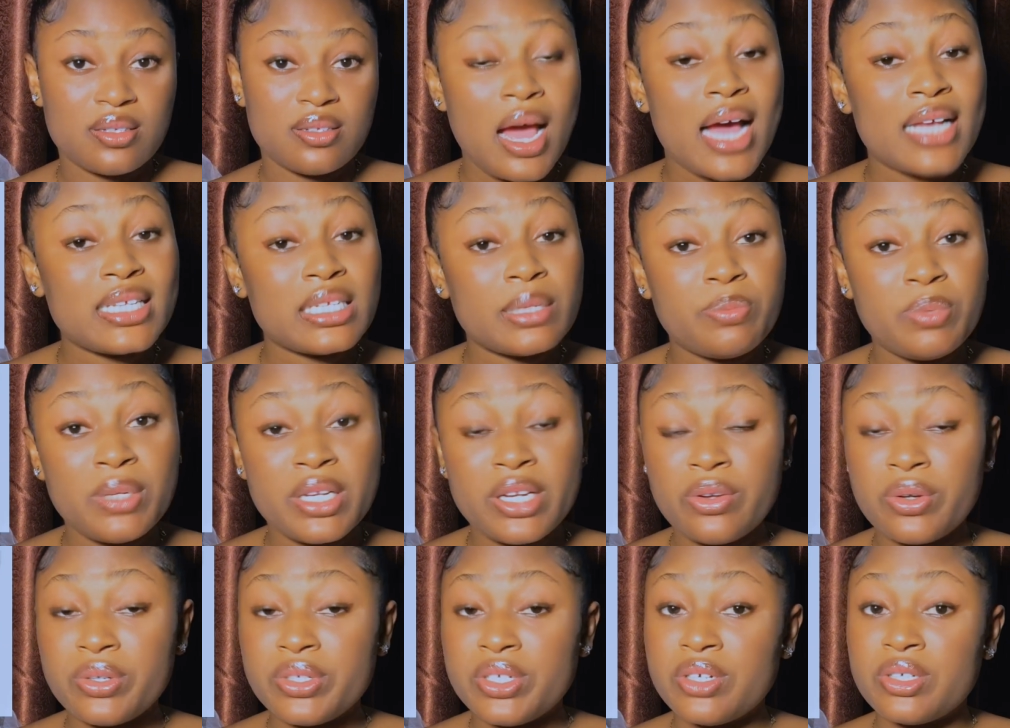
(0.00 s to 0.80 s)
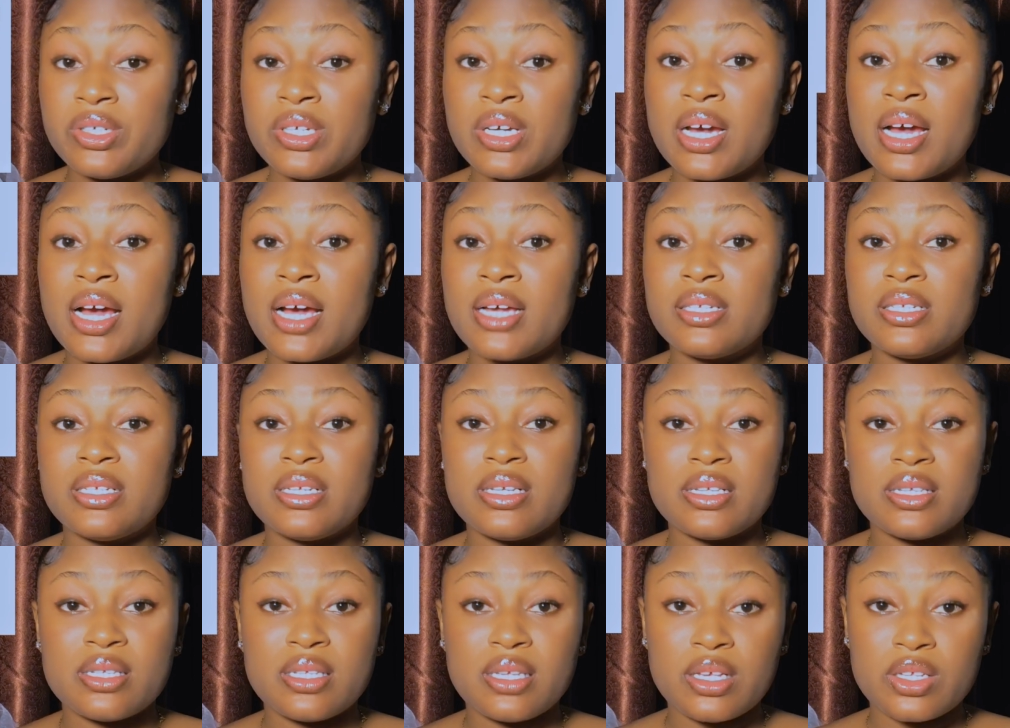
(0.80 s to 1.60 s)
ADAPALENE, on the other hand,
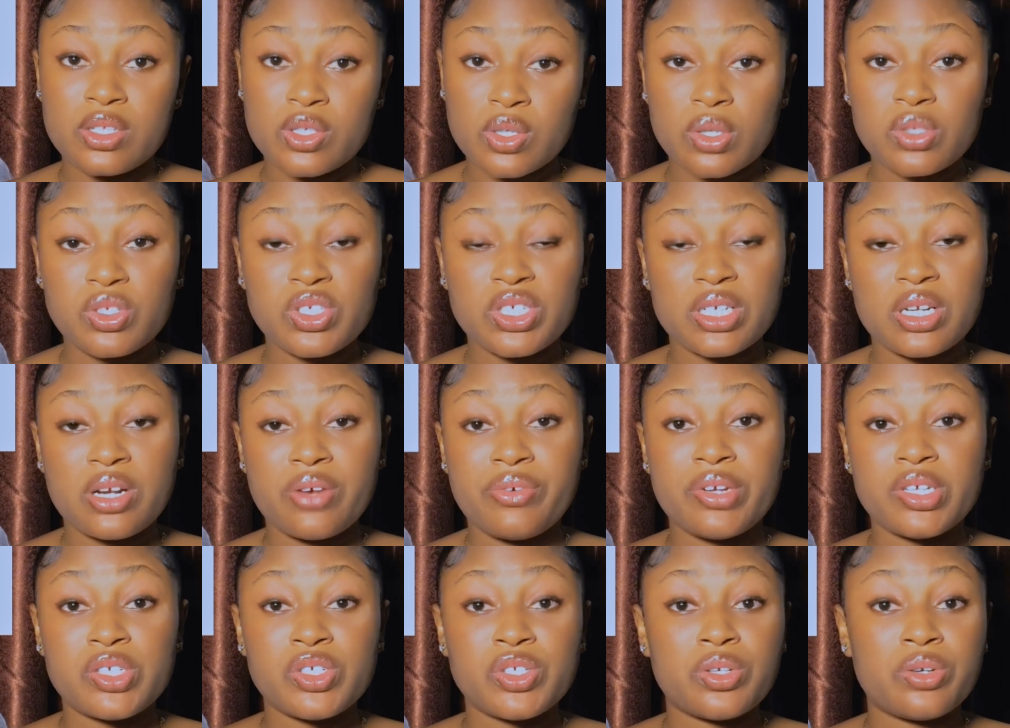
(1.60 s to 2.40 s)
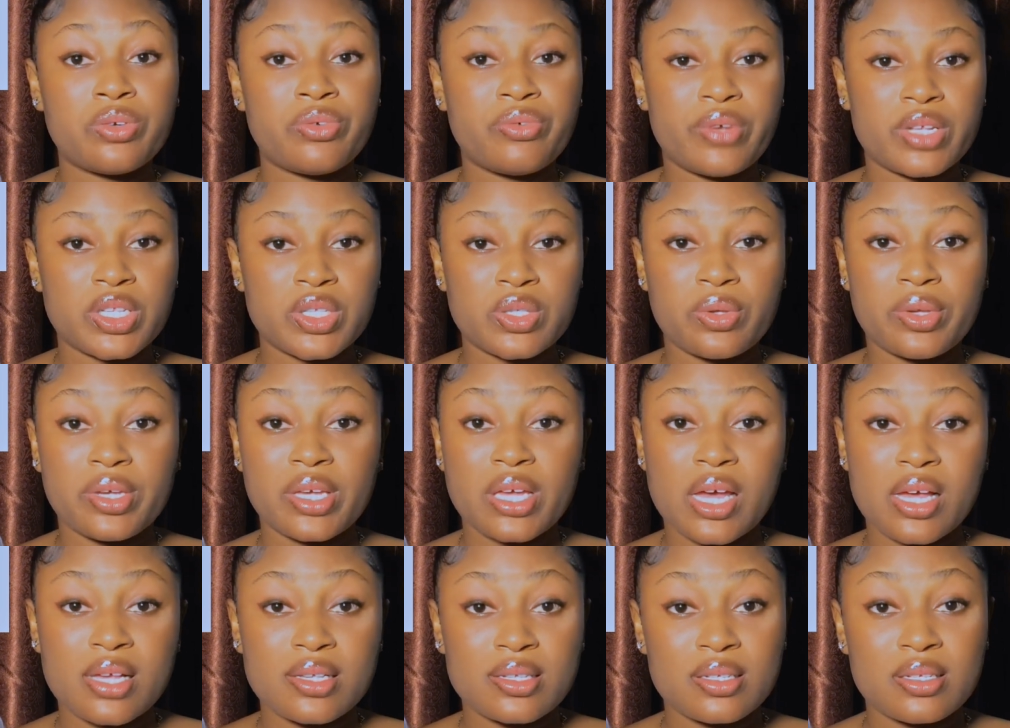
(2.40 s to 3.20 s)
is a third generation retinoic
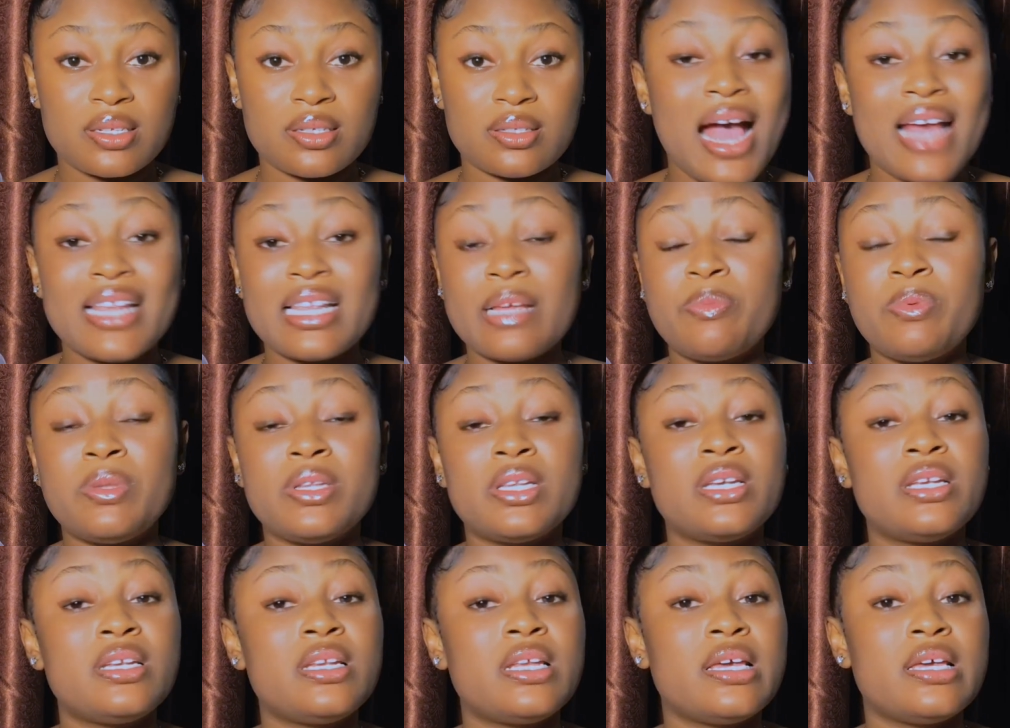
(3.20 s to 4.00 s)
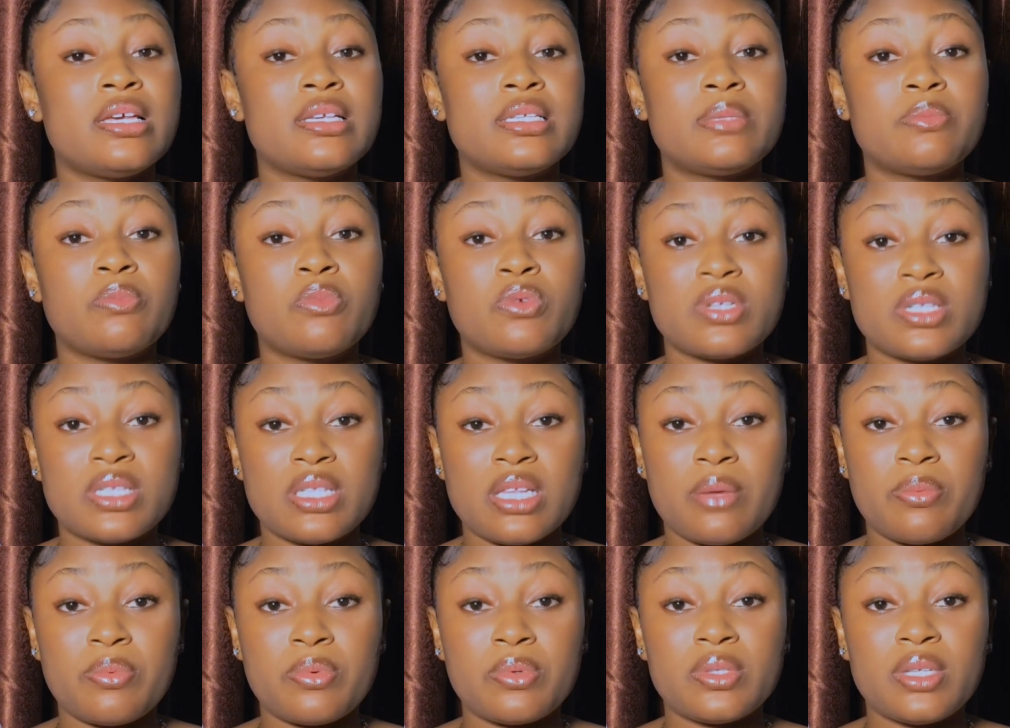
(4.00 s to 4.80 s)
acid. ADAPALENE is more
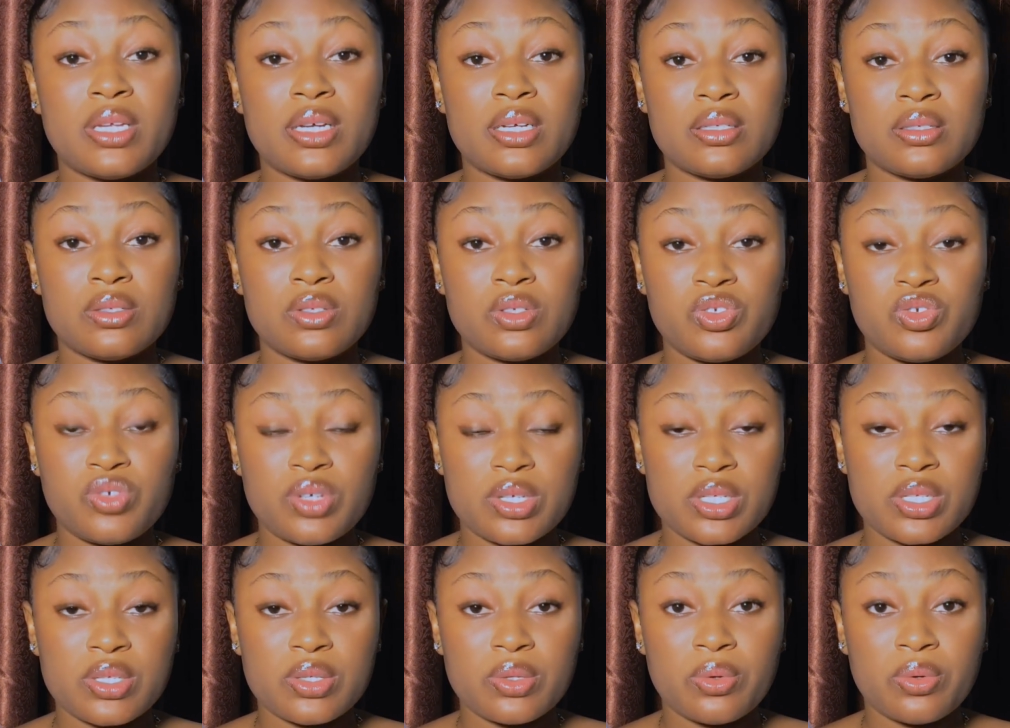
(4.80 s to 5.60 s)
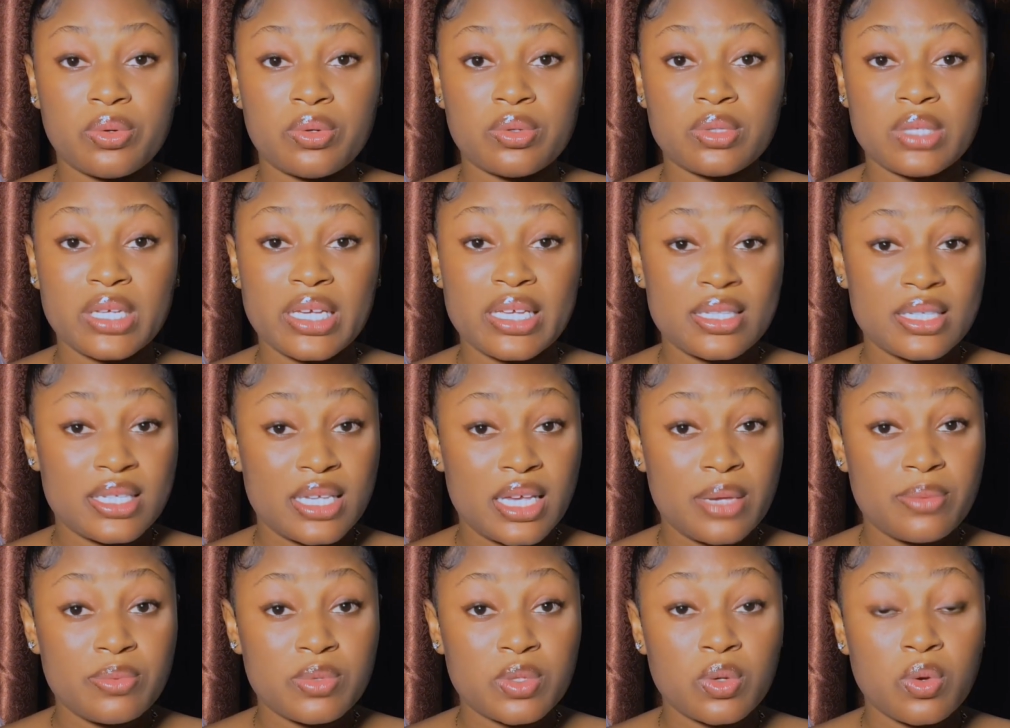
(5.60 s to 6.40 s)
stable than retinol in
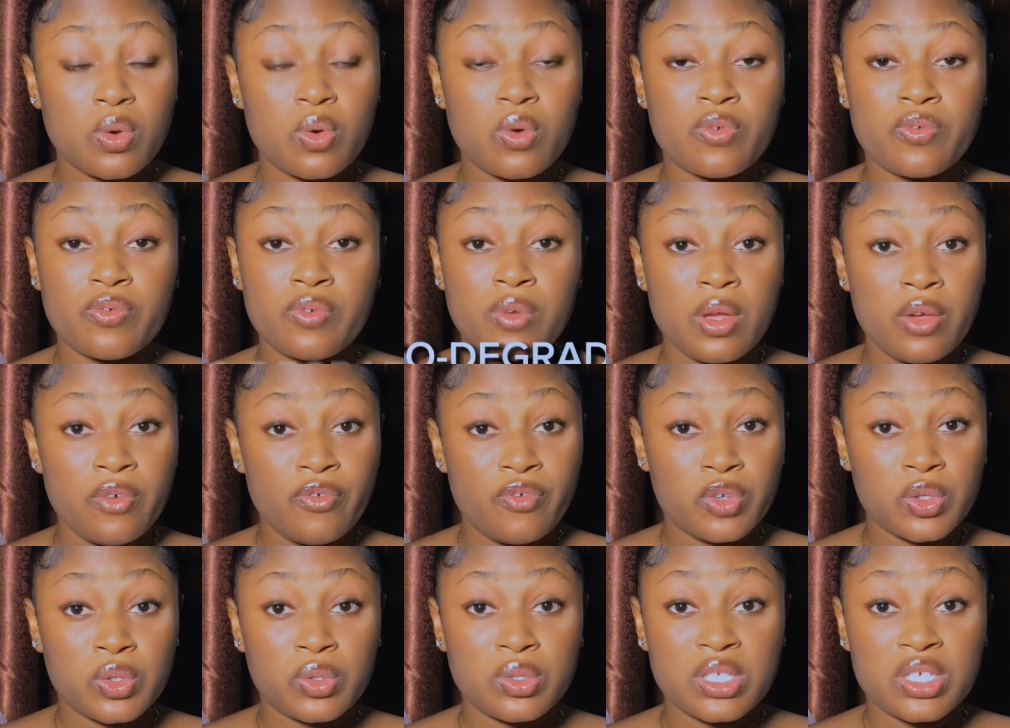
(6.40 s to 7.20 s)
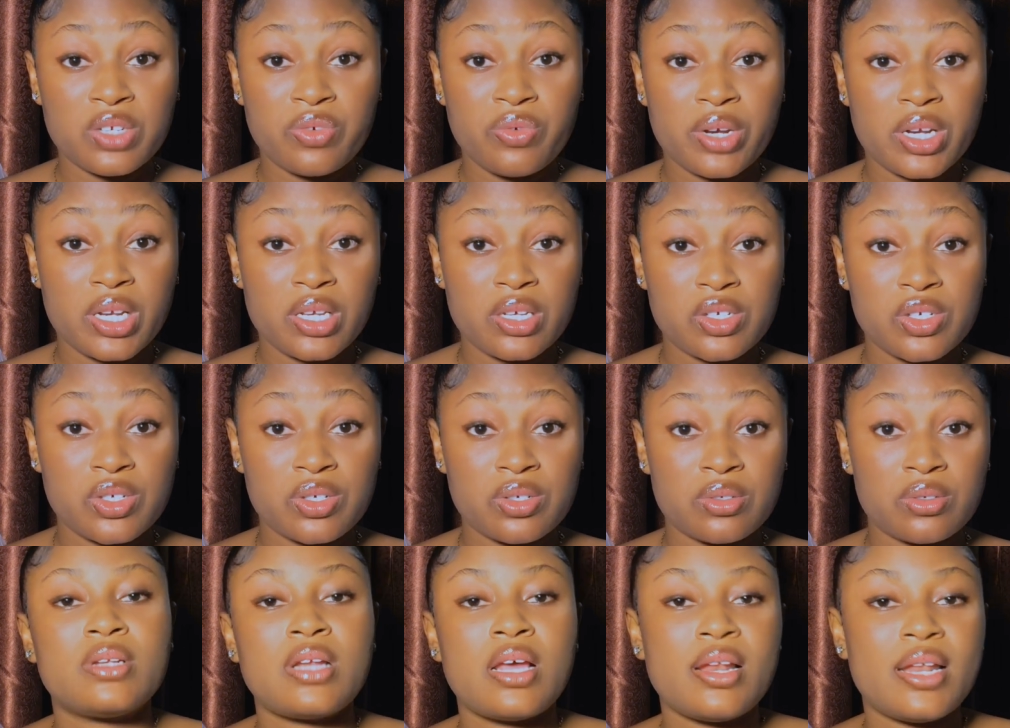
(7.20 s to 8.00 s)
terms of
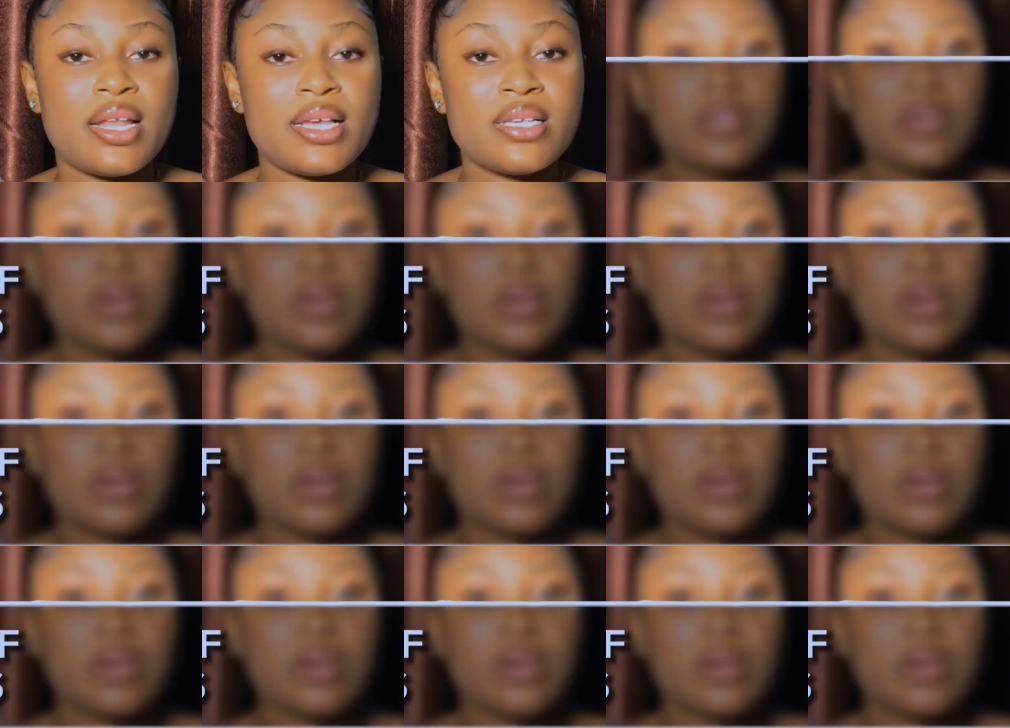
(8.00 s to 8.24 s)
photodegradation. Now let's